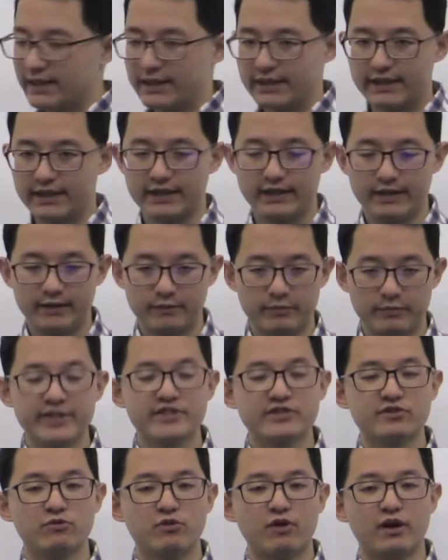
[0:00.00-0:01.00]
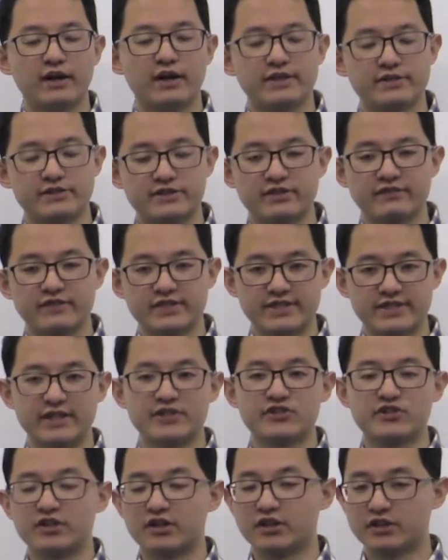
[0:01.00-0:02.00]
The reason why surface
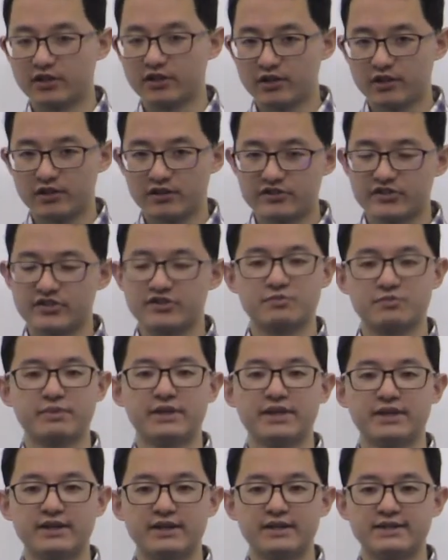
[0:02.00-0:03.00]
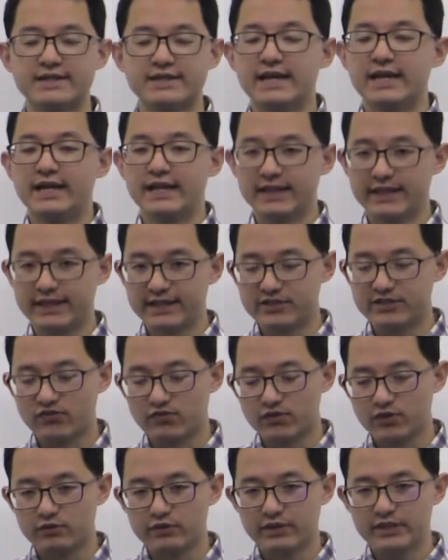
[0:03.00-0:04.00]
tension occurs is because these
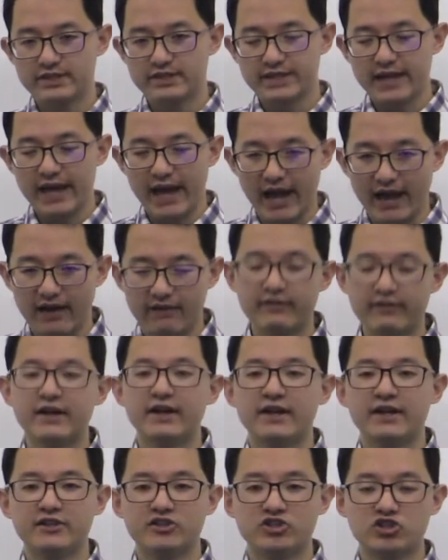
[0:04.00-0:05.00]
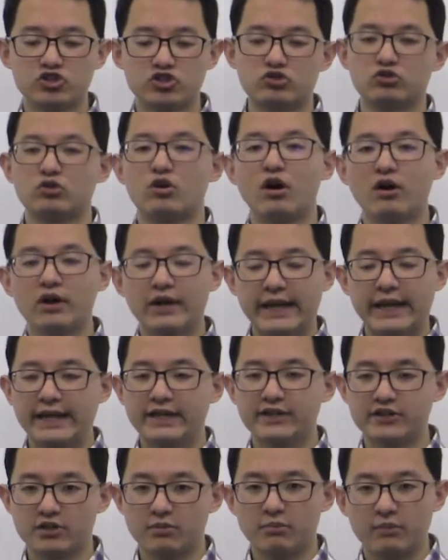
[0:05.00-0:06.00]
fluids have strong
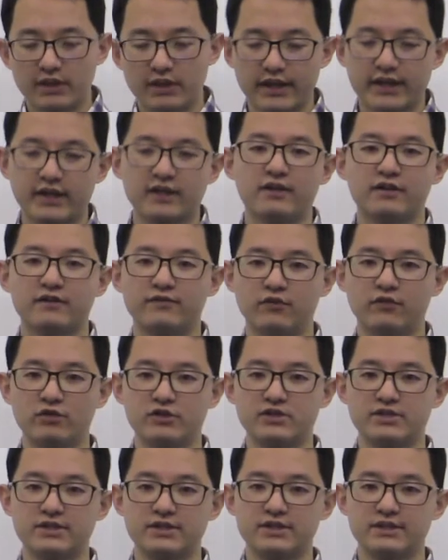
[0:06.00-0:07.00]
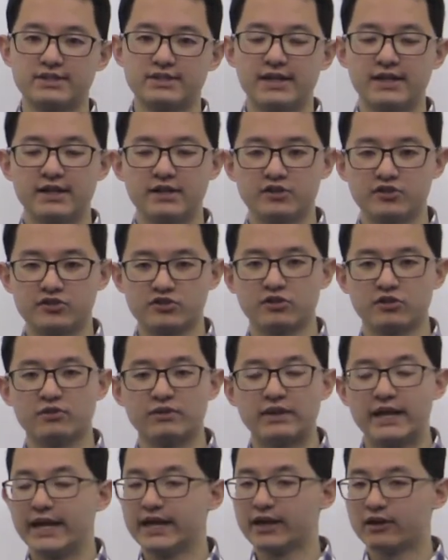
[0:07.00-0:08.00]
intermolecular forces. So
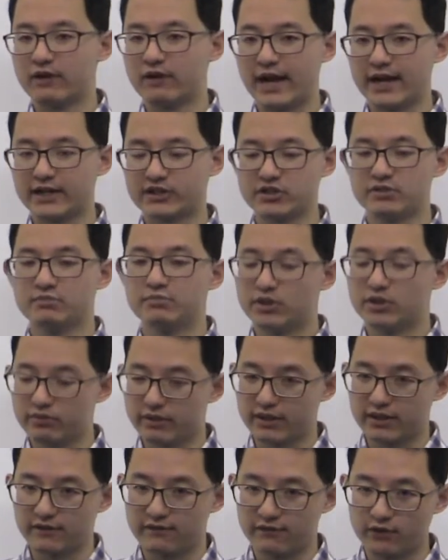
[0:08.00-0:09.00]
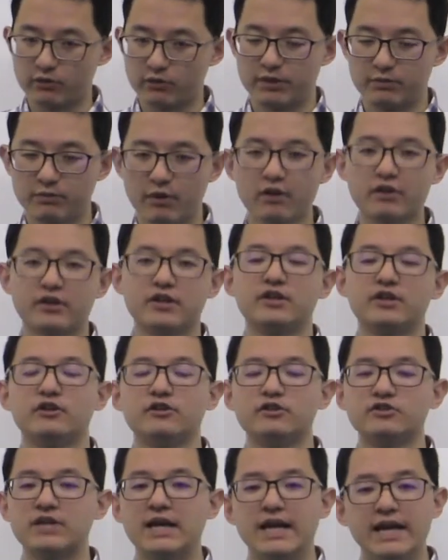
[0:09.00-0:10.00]
the interaction between the fluid
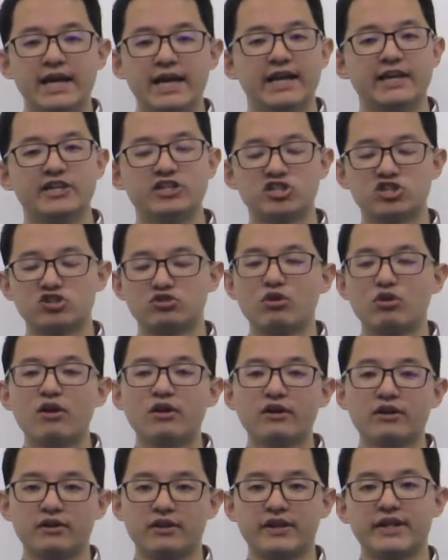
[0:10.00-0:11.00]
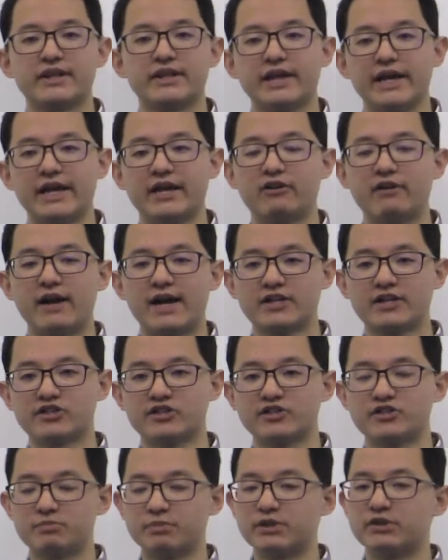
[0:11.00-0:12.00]
molecules is stronger than the
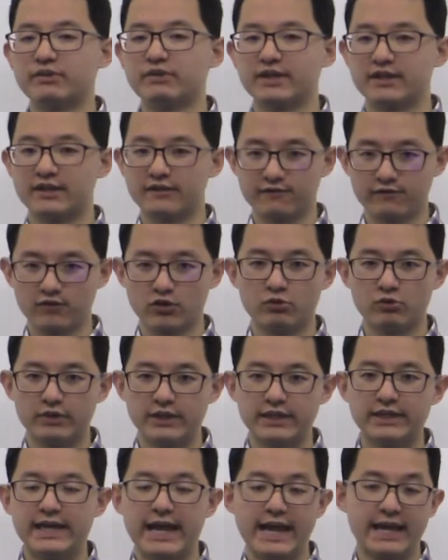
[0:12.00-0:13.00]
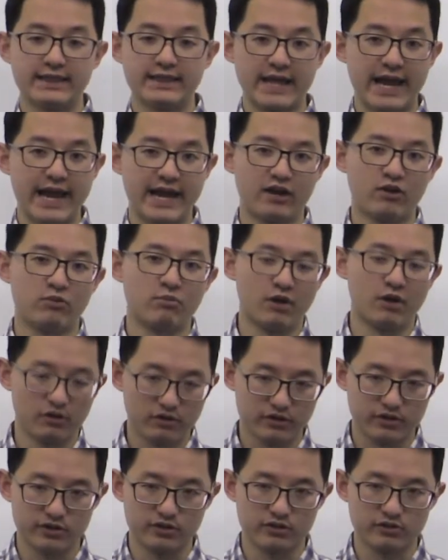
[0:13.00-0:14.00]
interactions between the fluid and the air
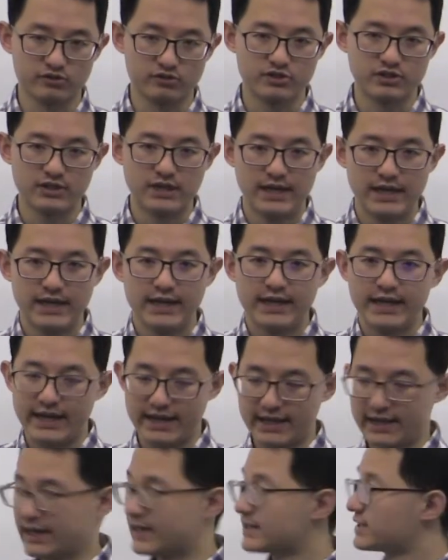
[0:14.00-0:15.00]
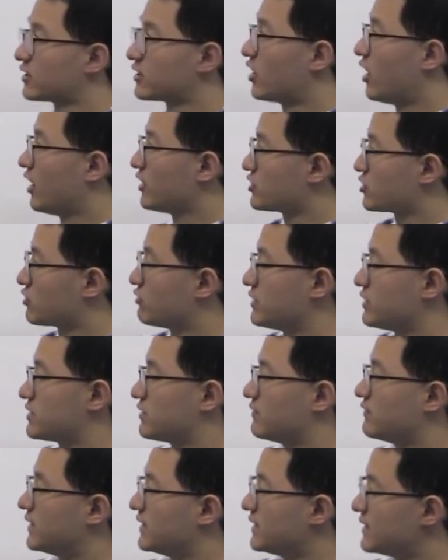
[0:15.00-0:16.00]
molecules. And as a consequence
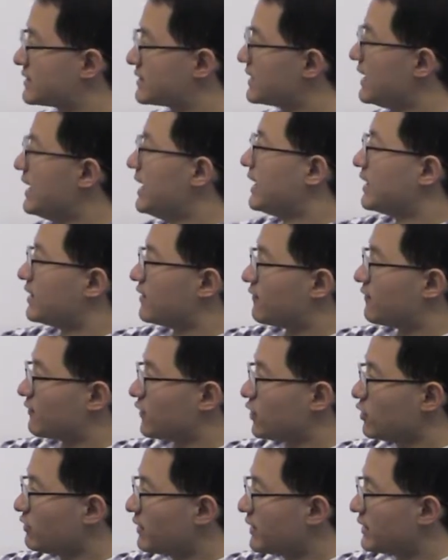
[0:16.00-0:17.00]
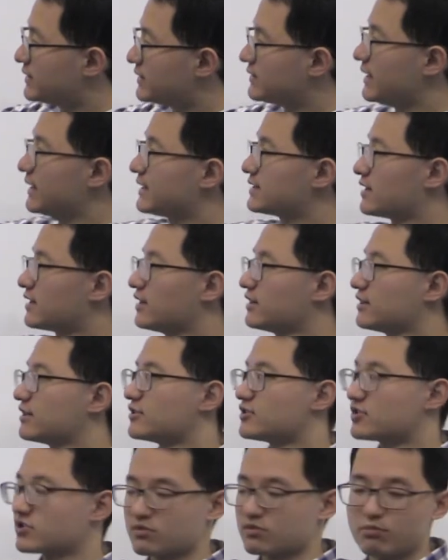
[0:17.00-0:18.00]
of this, the fluid takes on the
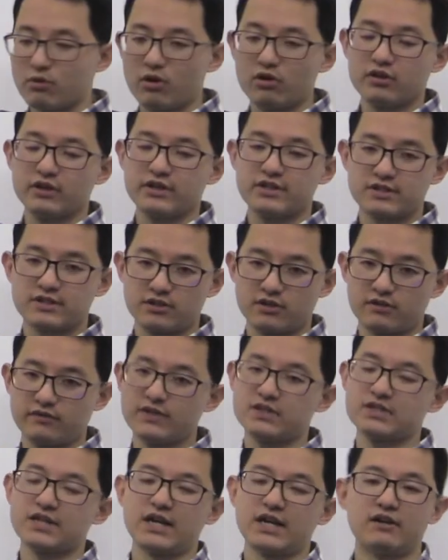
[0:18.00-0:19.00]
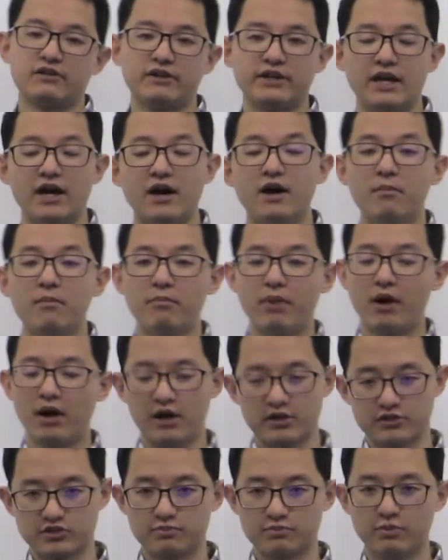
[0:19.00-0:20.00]
smallest surface area
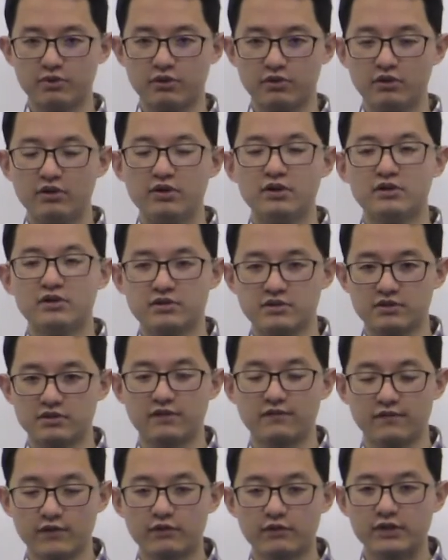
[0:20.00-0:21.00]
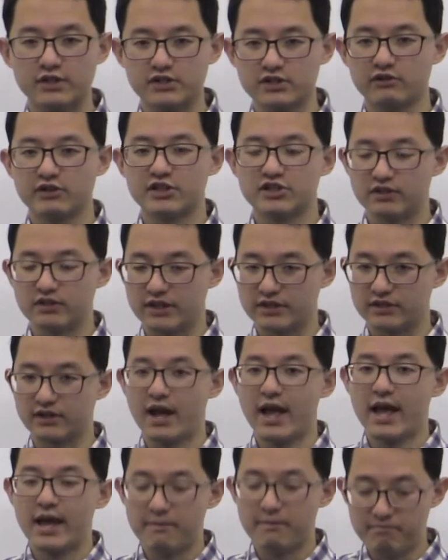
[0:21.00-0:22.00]
possible so the fluid is always trying
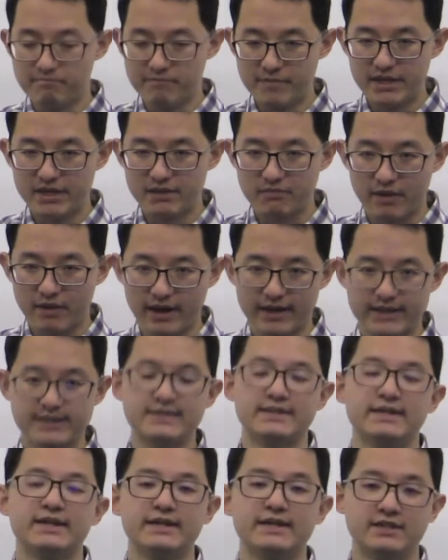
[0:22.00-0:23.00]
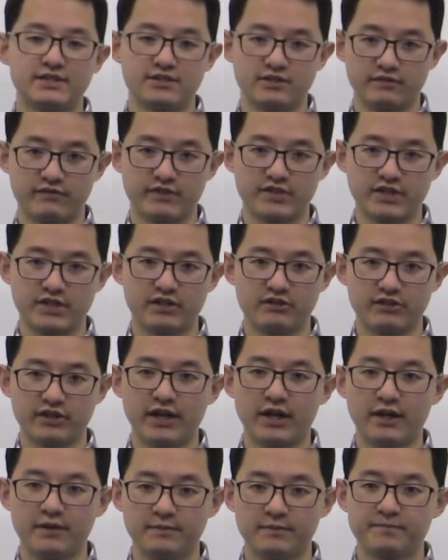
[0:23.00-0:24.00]
to minimize its surface
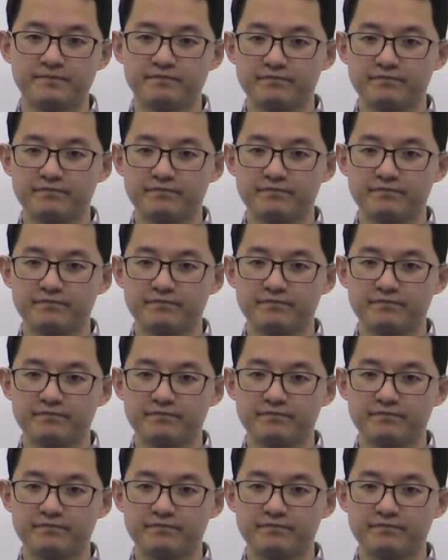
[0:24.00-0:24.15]
area.